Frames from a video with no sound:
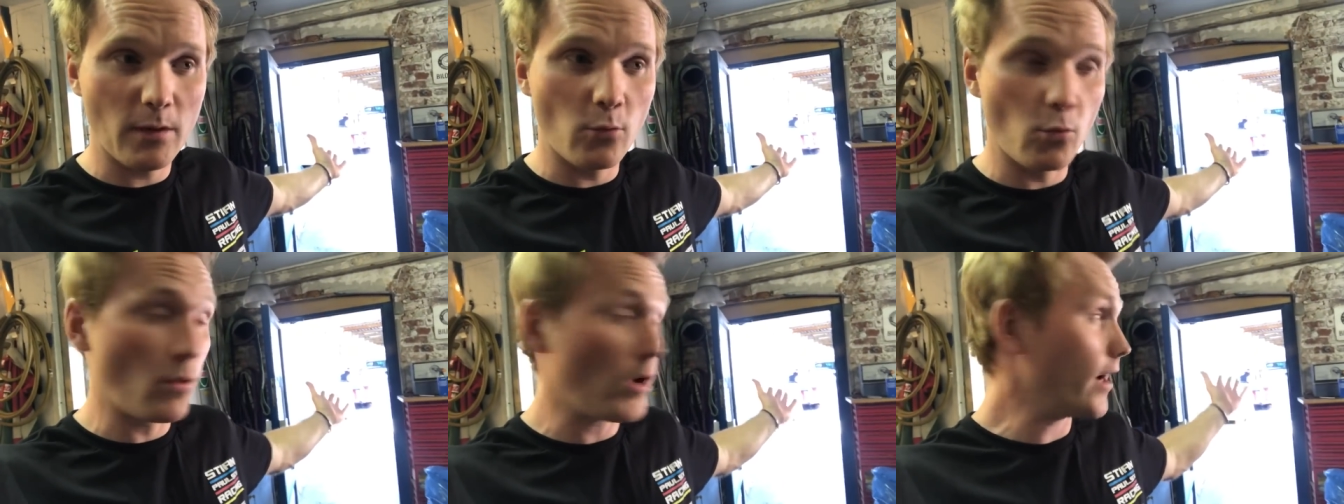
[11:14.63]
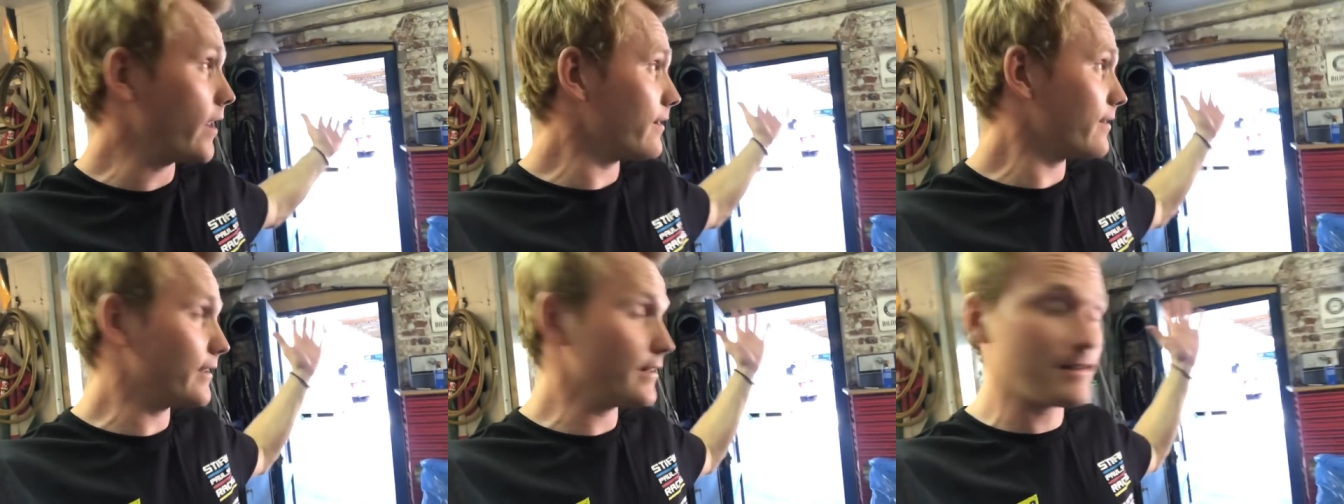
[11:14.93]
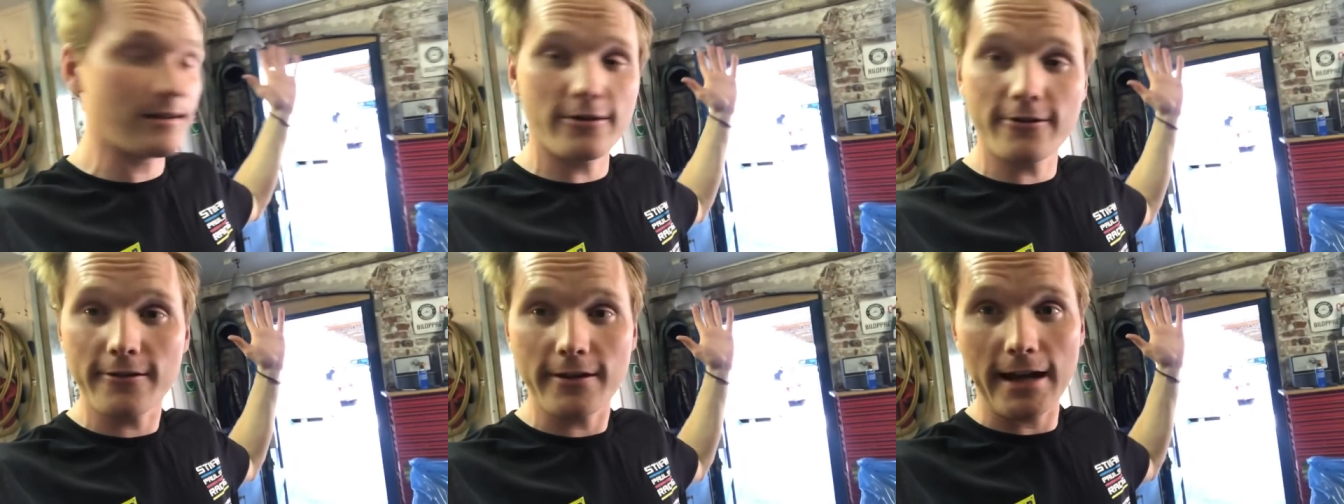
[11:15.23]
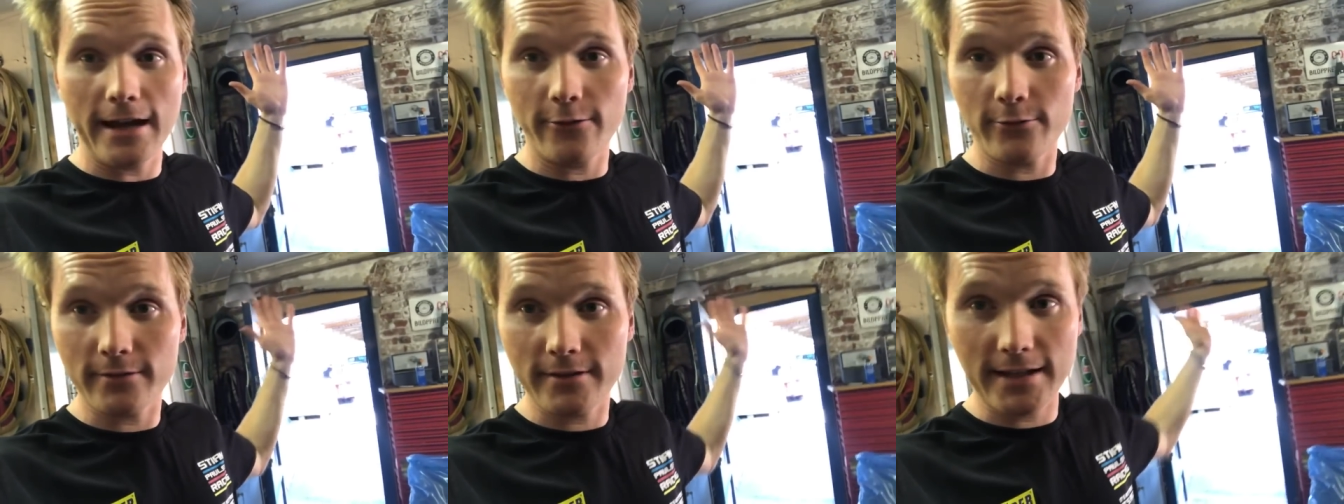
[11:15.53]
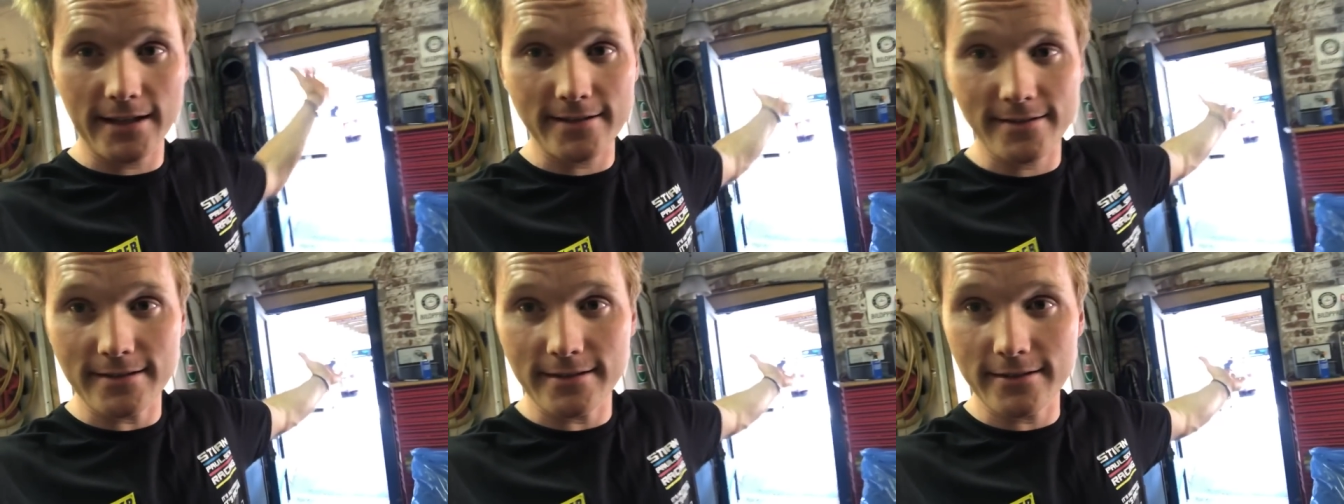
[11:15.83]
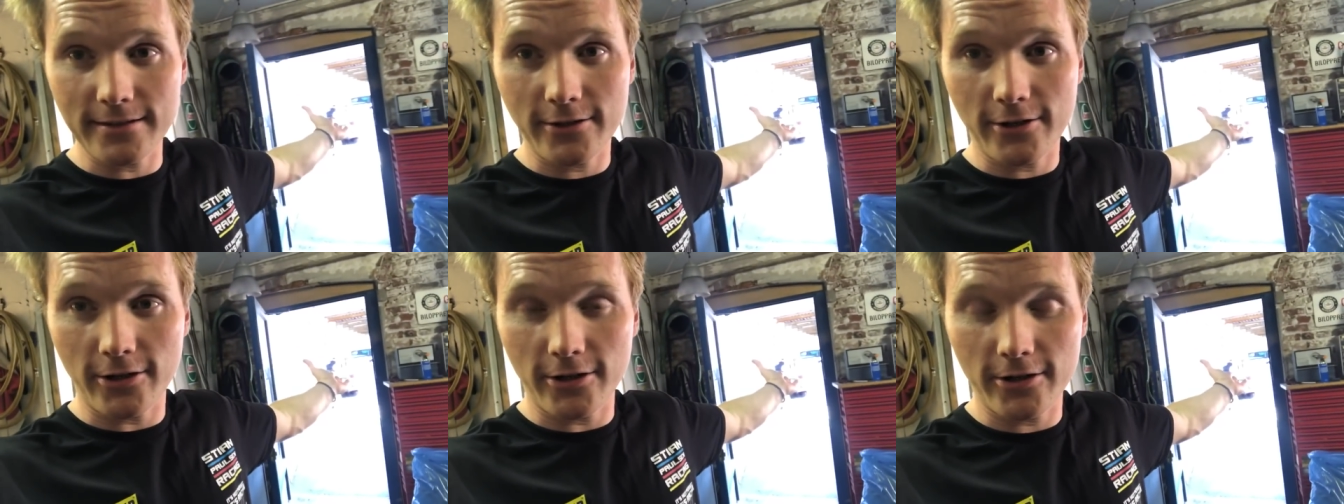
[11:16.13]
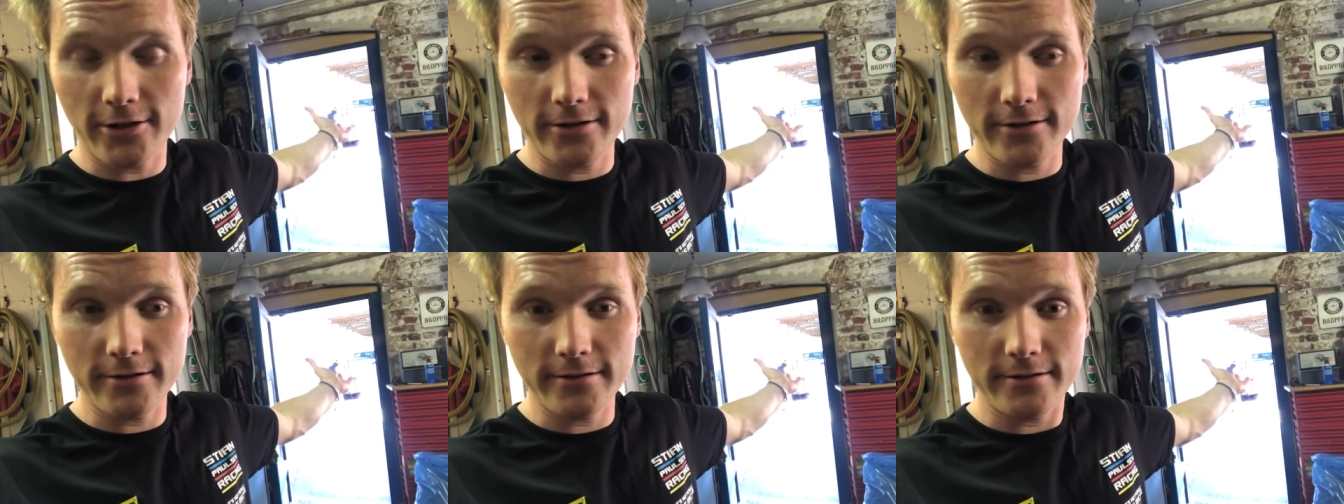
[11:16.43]
While they are out testing the
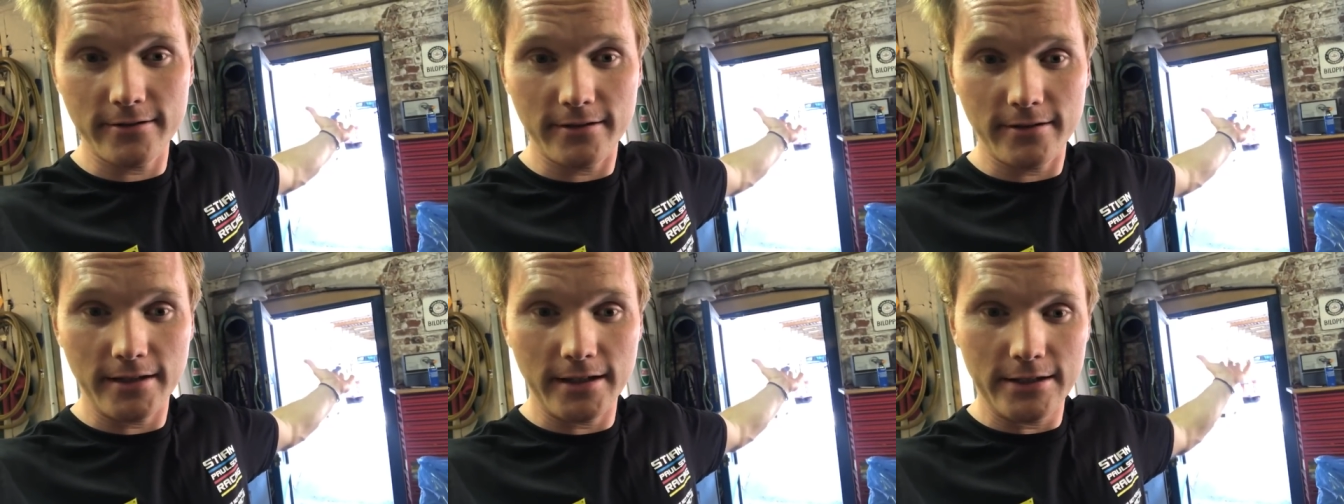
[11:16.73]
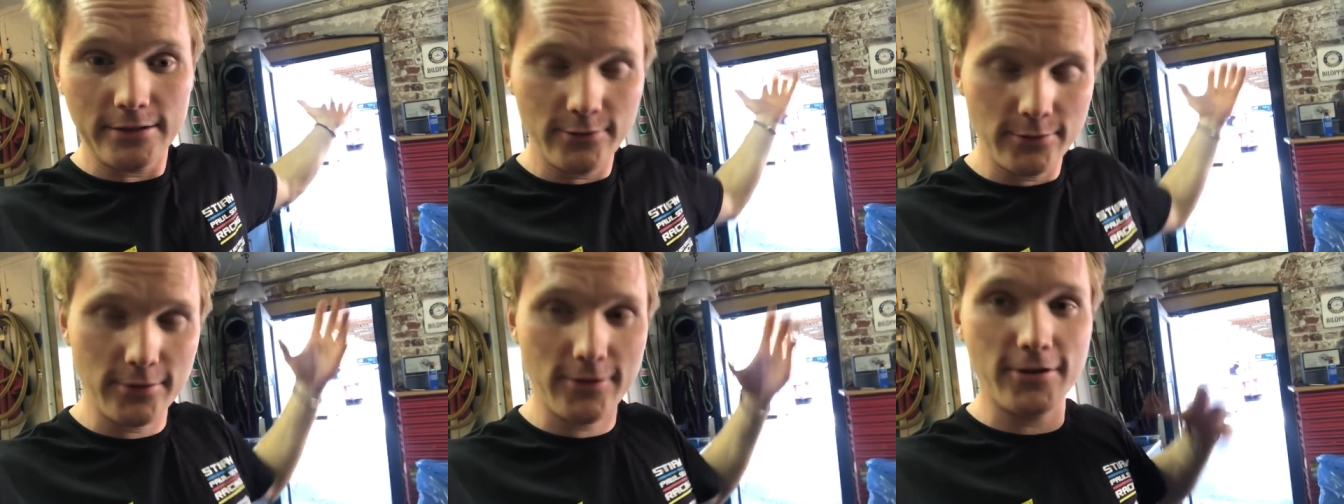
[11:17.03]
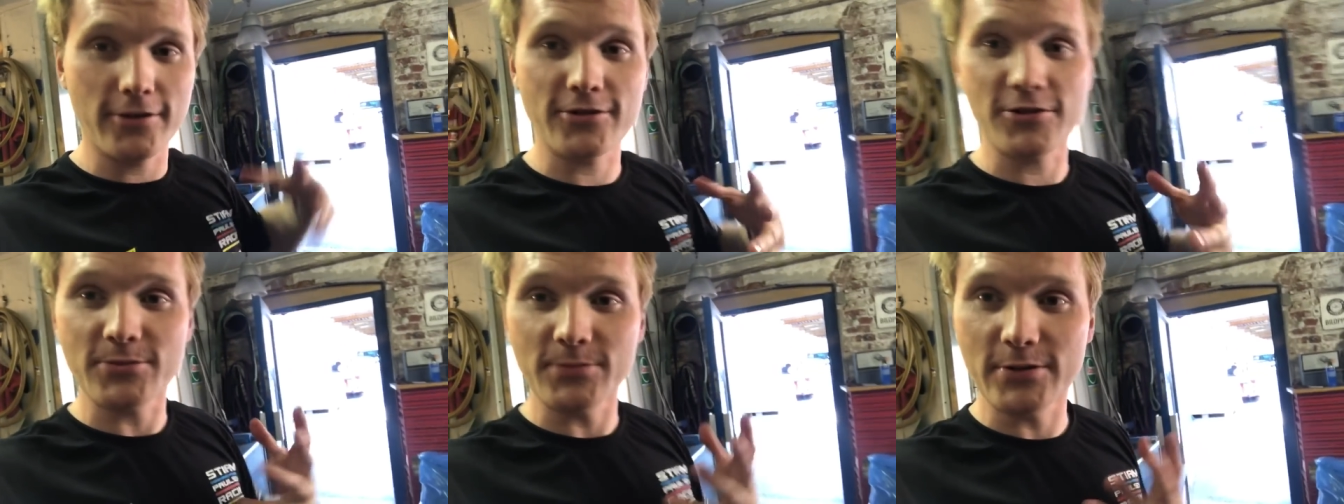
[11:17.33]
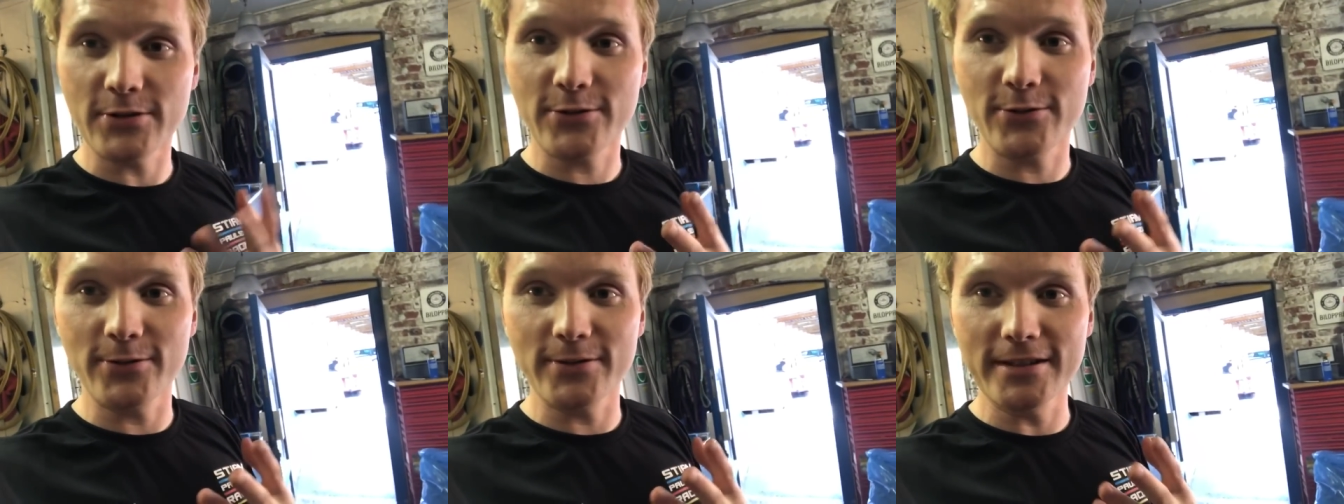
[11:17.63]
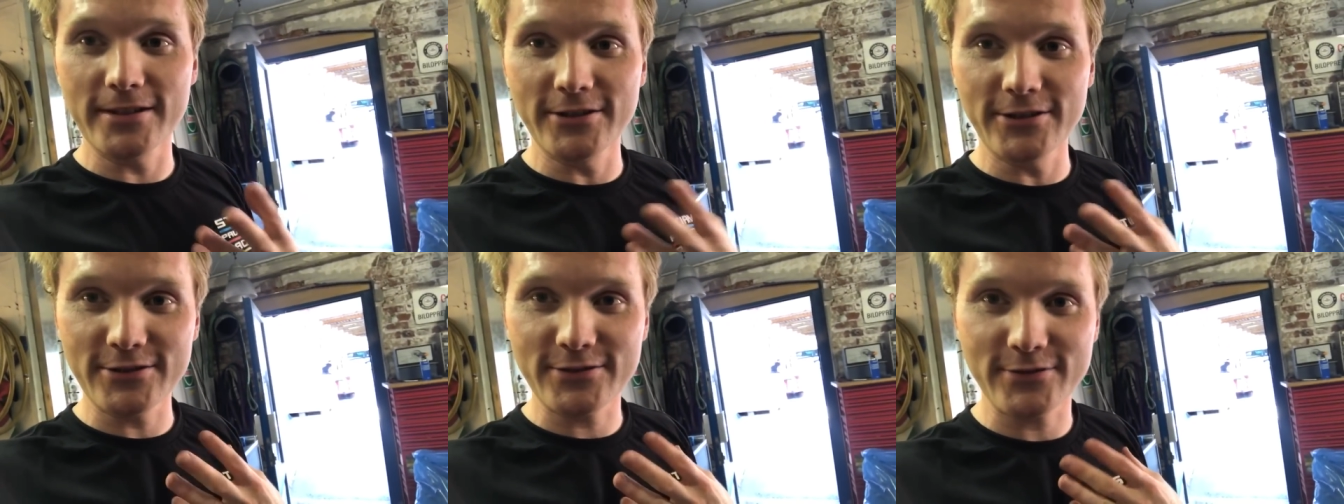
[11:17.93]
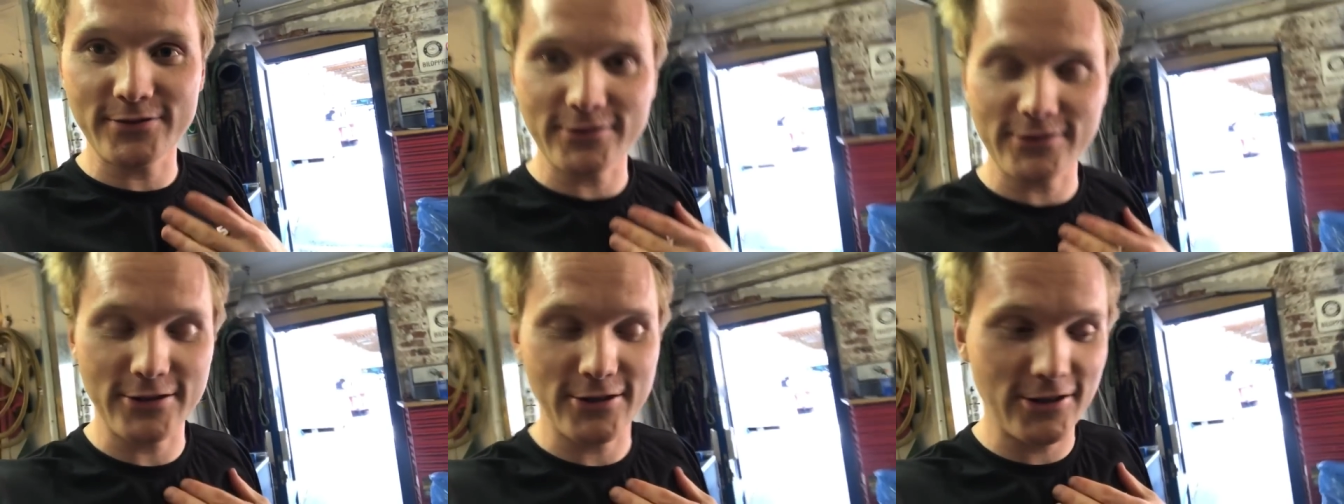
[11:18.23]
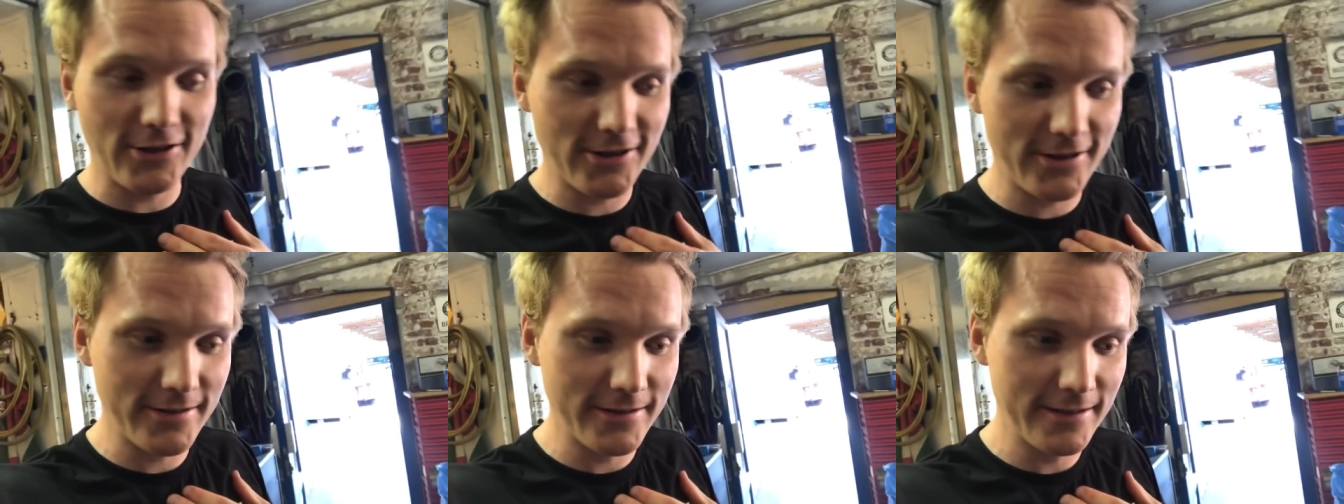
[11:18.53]
car, a new customer called and asked for the
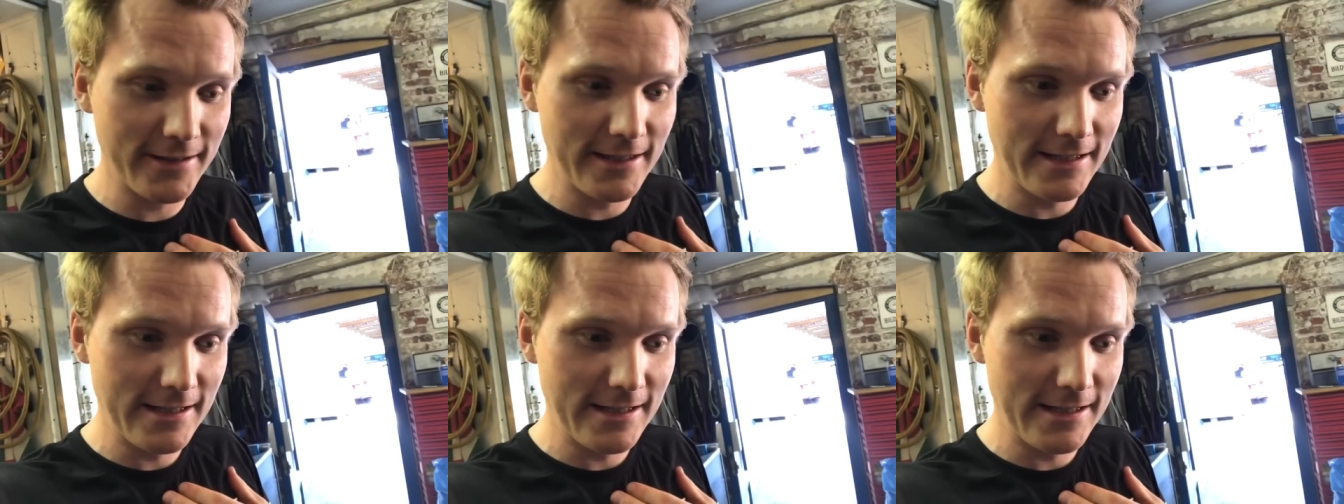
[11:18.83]
car.